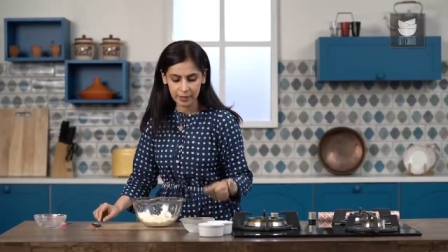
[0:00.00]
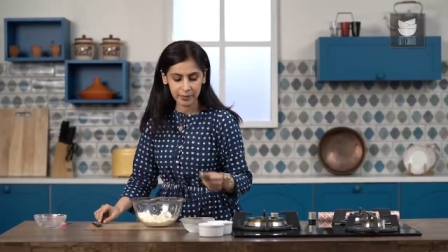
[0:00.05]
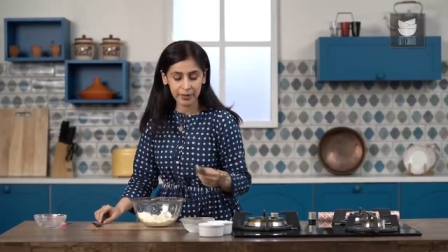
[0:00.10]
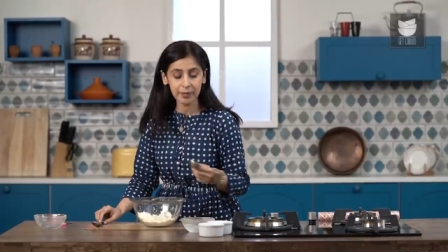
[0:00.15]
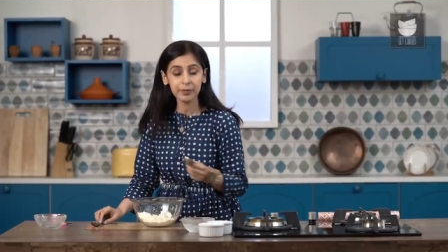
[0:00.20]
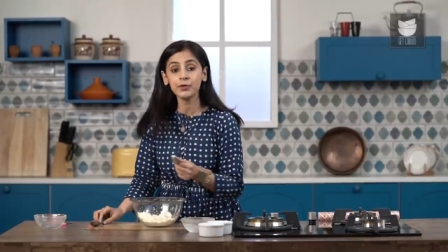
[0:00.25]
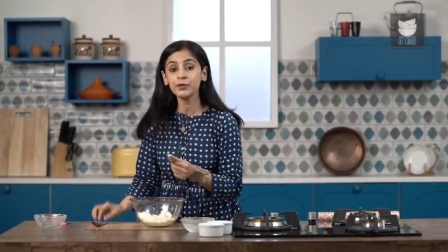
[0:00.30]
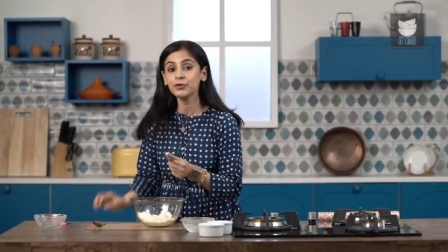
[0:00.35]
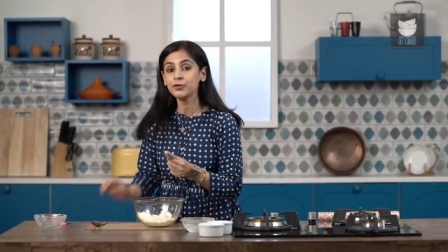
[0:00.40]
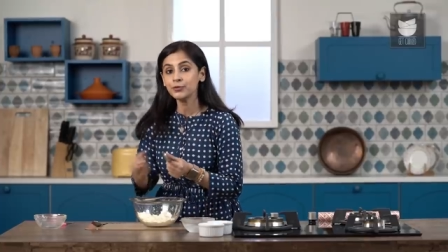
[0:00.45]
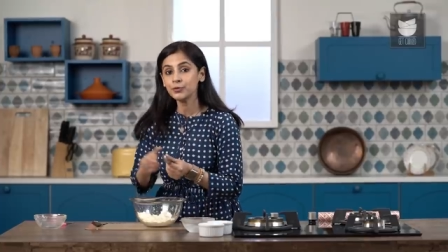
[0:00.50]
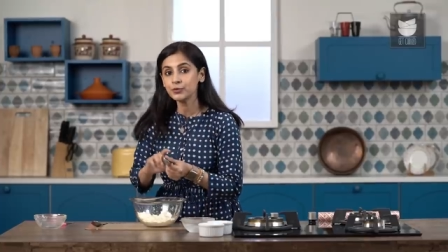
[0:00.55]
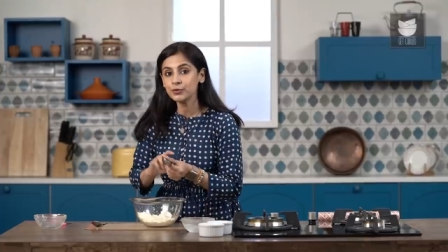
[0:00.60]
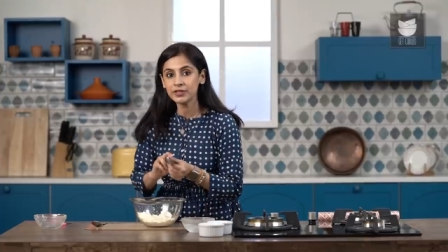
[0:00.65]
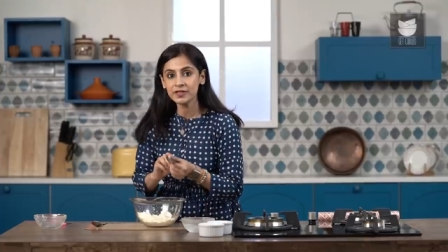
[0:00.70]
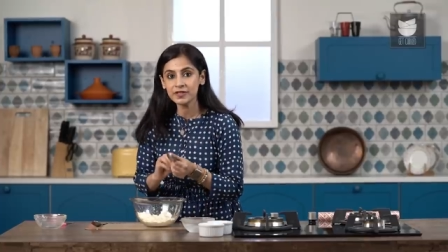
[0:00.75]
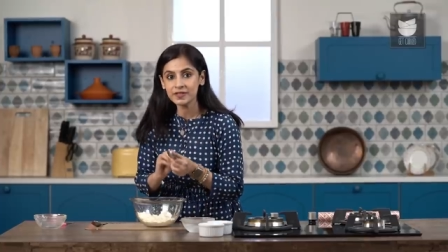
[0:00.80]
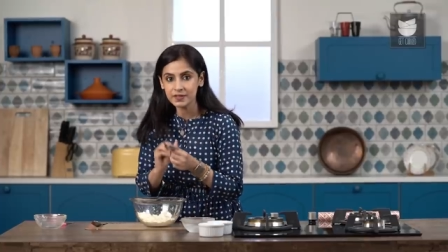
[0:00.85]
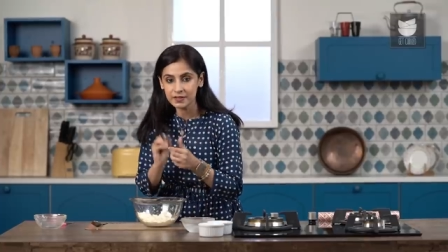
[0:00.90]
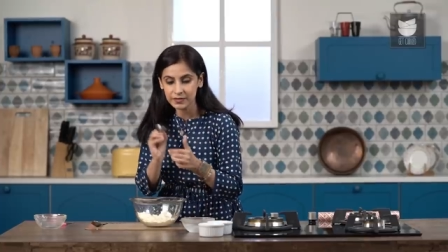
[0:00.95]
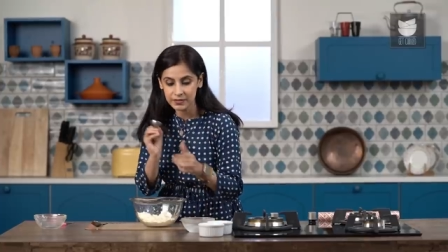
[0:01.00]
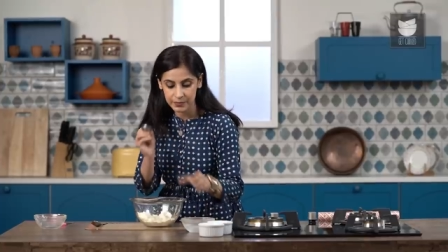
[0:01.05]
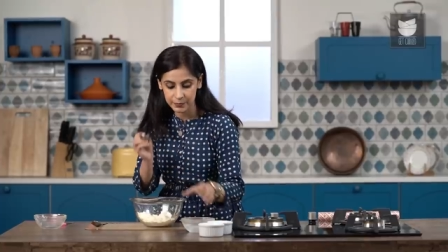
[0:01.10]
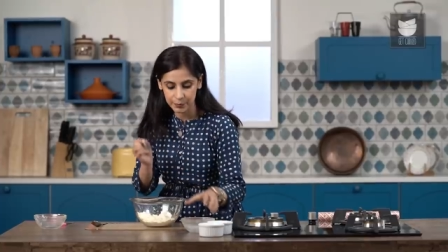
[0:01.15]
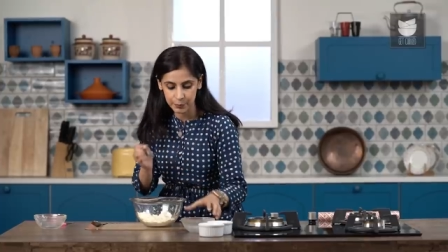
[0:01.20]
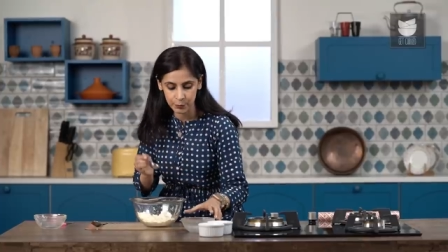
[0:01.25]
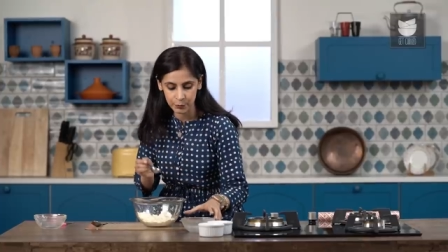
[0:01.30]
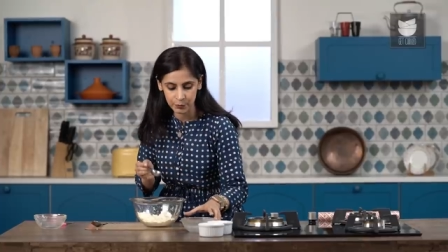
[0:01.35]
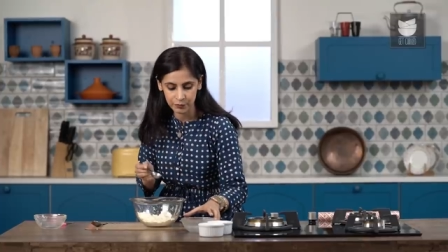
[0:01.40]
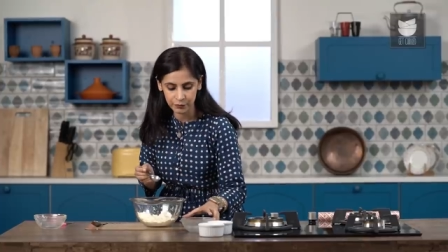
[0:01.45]
but I'm going to do this a
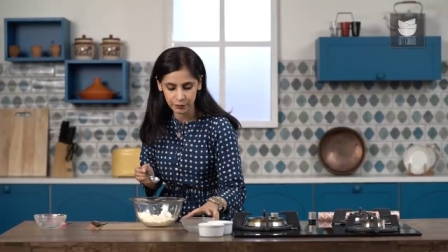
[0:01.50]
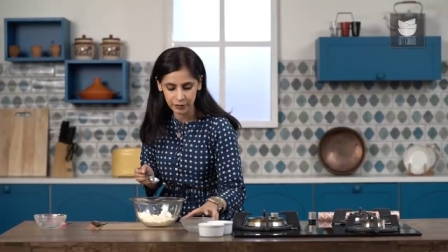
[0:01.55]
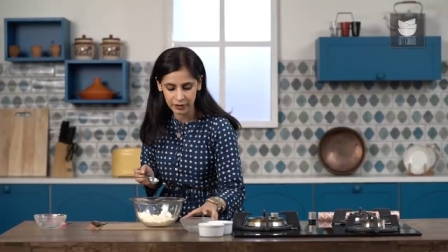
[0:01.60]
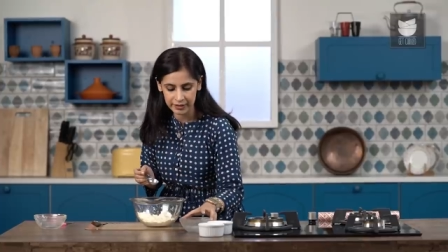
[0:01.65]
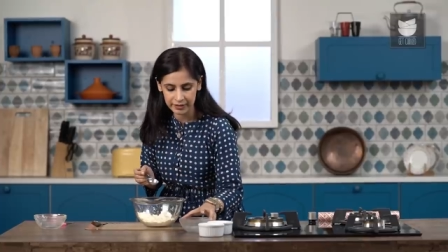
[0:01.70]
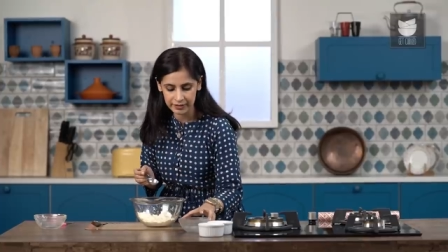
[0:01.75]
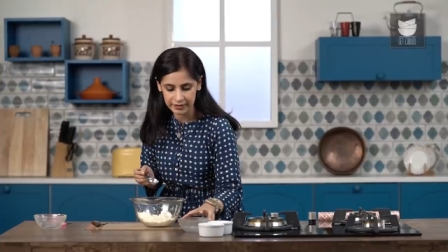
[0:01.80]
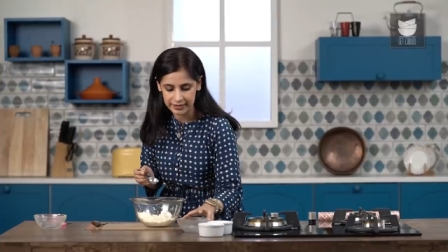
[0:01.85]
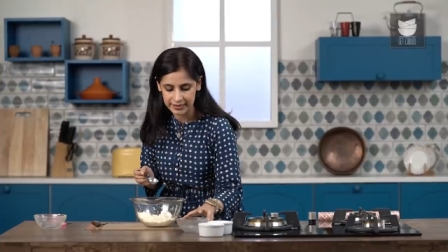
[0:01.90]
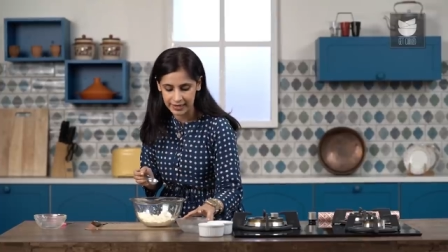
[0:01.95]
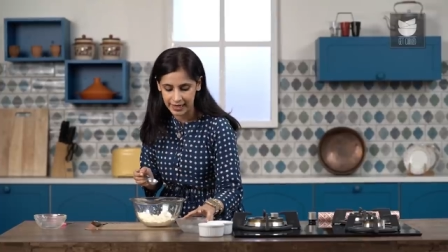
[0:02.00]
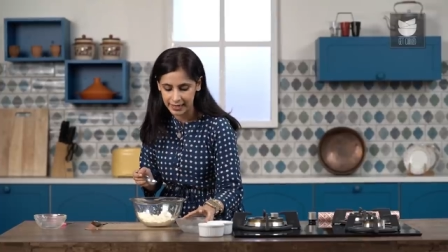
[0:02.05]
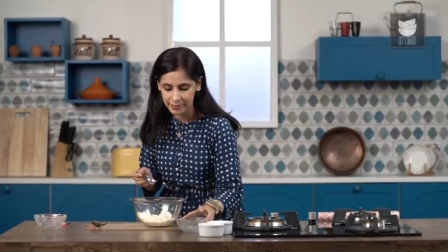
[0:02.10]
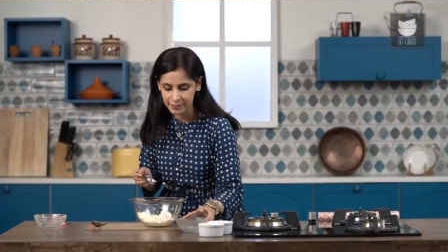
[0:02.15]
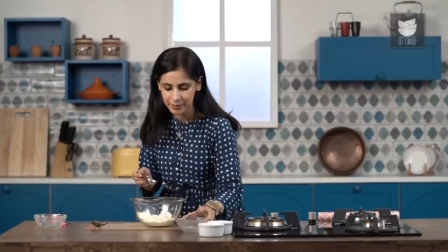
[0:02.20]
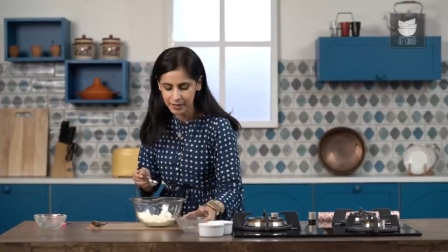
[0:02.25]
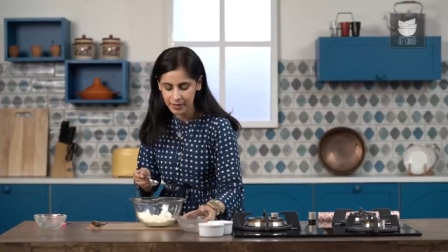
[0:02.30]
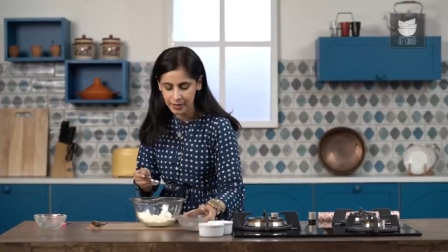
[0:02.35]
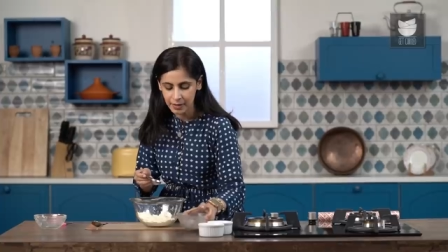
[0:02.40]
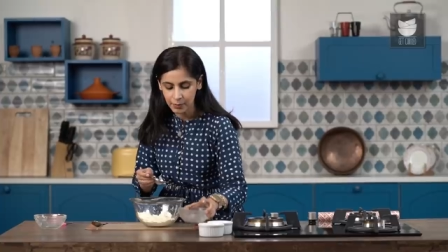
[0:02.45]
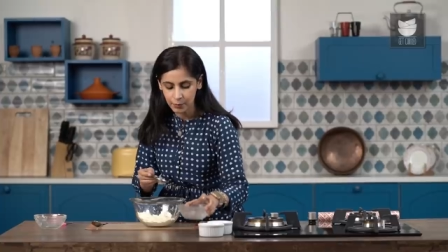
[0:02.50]
spoonful at a time.